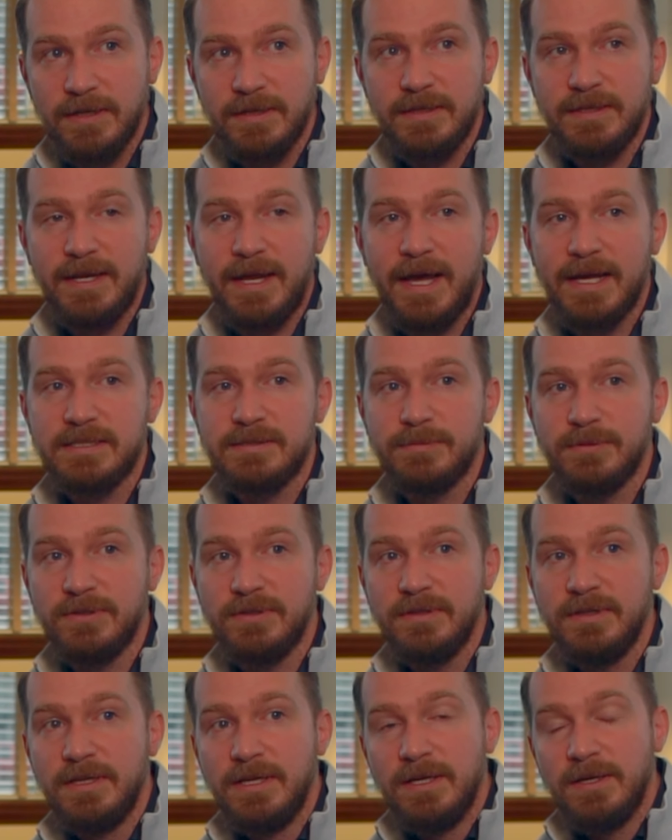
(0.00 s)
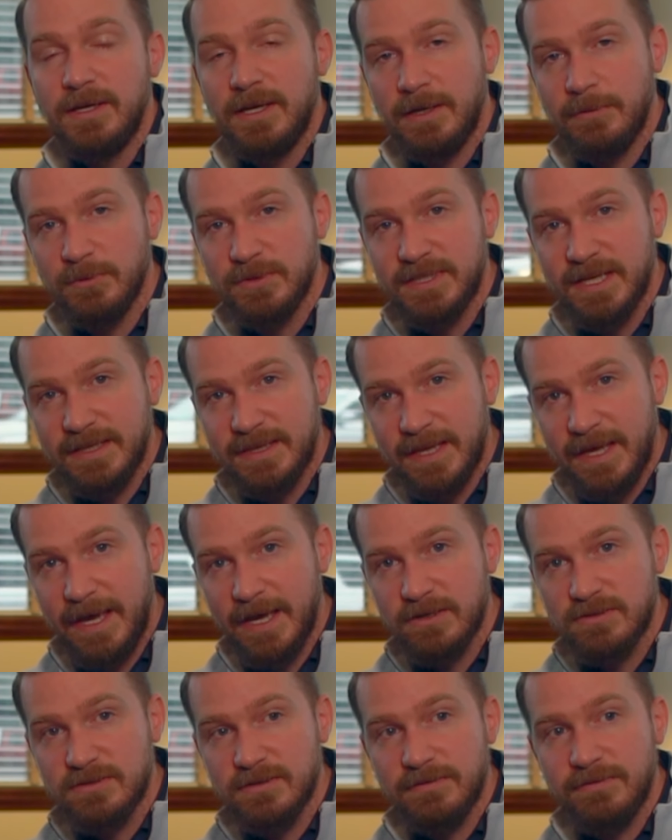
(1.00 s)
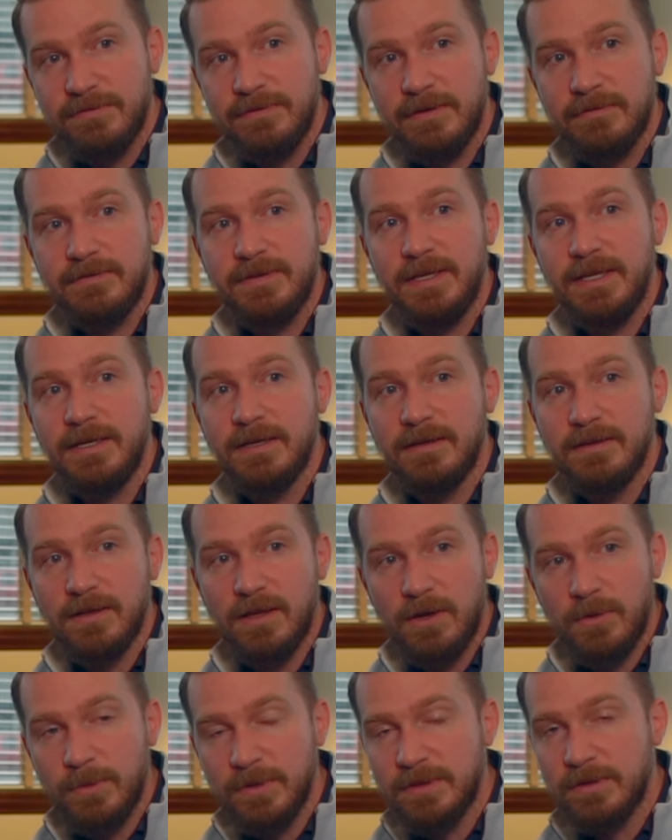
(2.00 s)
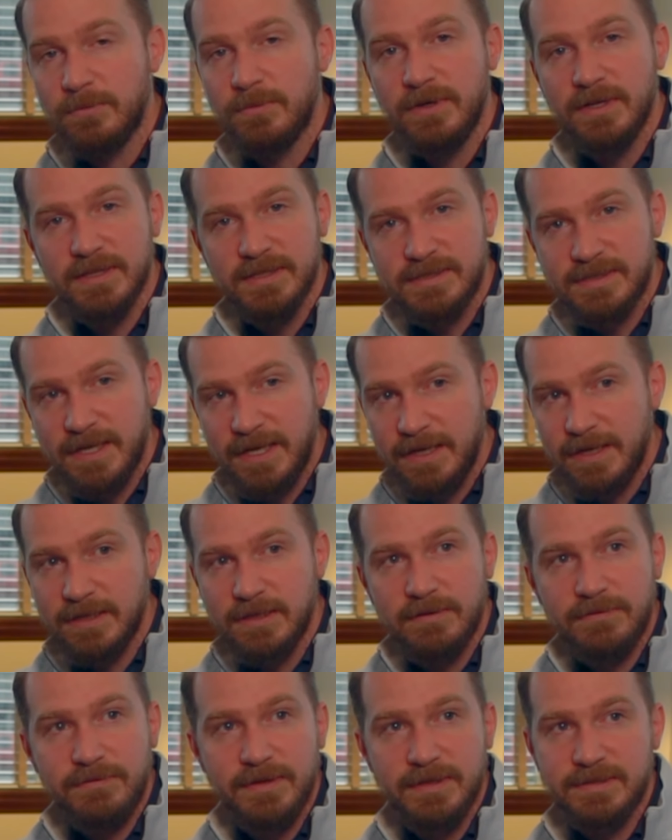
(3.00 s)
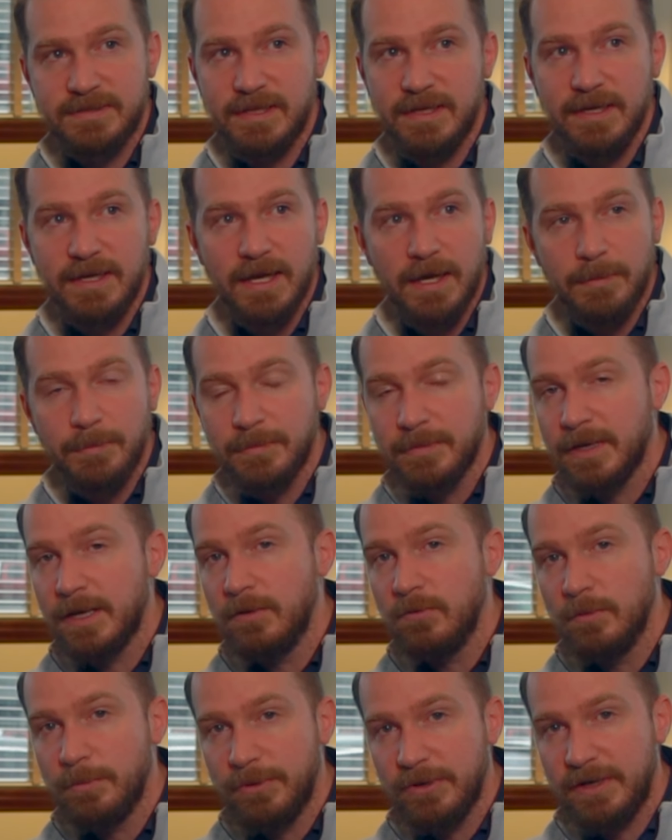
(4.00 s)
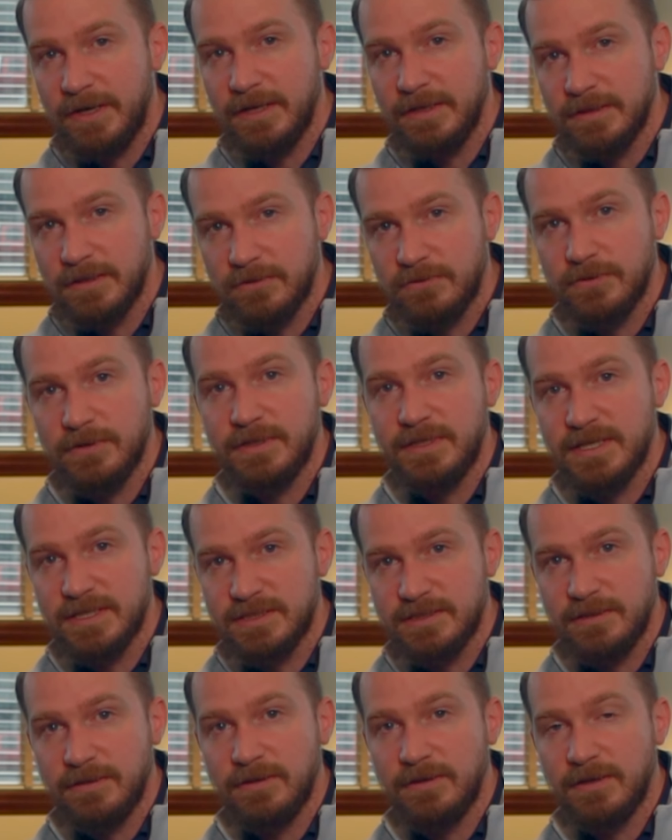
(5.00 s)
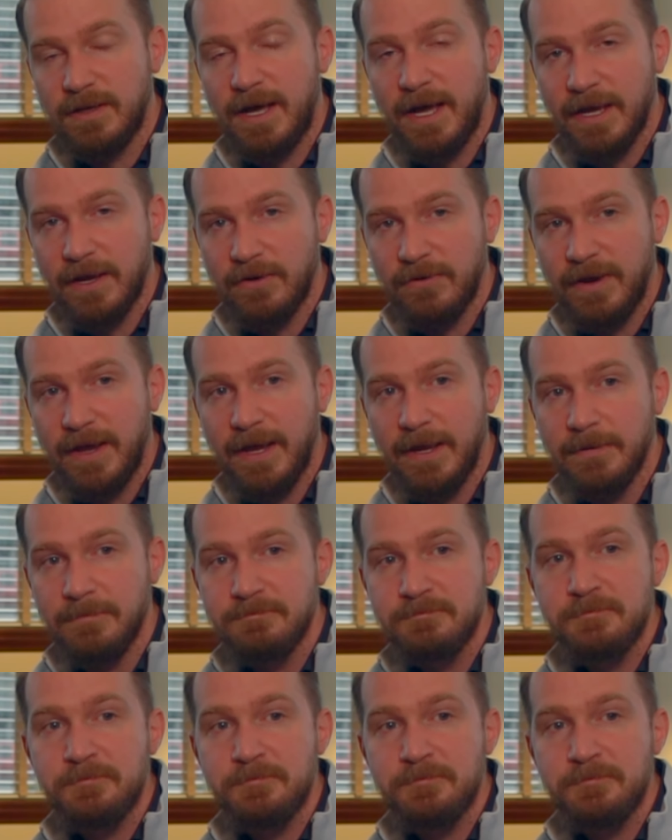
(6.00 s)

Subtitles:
in the taxable, and we'll take the extra $50 along with the real estate and the fixed income, and we'll put it in the traditional IRA.